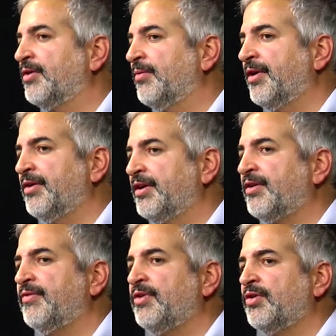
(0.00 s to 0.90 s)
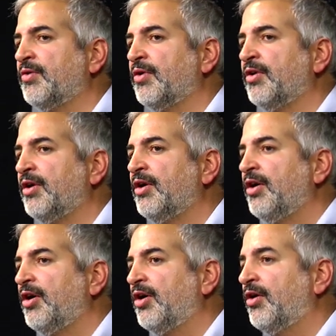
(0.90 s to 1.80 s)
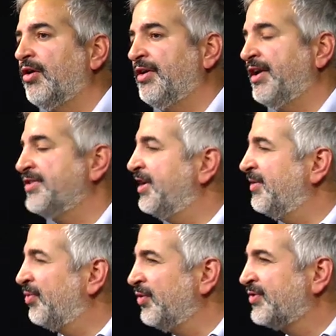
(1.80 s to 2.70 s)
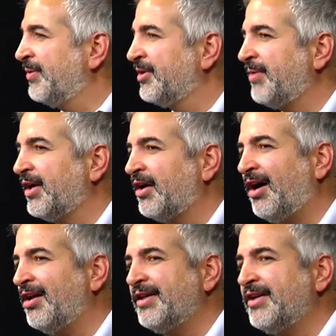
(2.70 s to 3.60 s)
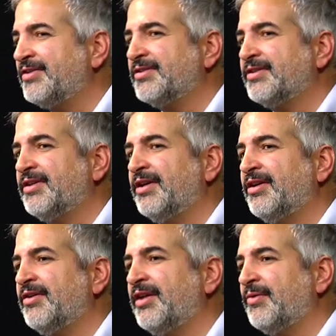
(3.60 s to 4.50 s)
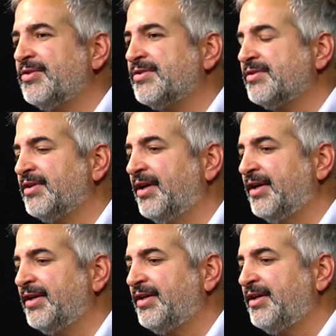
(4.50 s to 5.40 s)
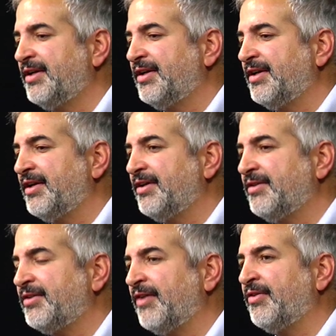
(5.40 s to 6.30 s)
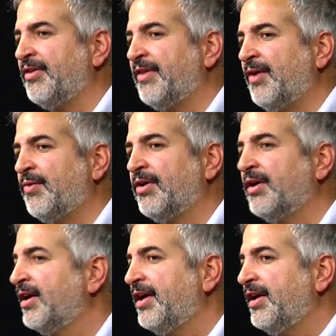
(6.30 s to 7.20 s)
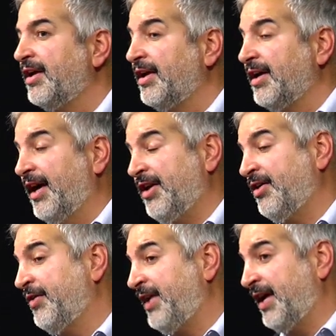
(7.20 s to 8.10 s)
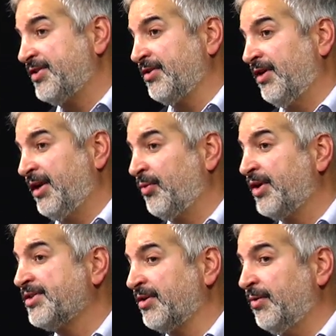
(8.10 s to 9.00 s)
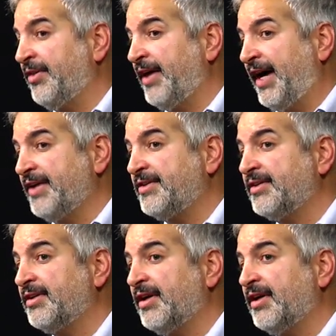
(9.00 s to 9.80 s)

or a better interview, or did I stay to prove something to my colleagues, that I was tougher than they were? I don't know the answer, and I'm wrestling with that.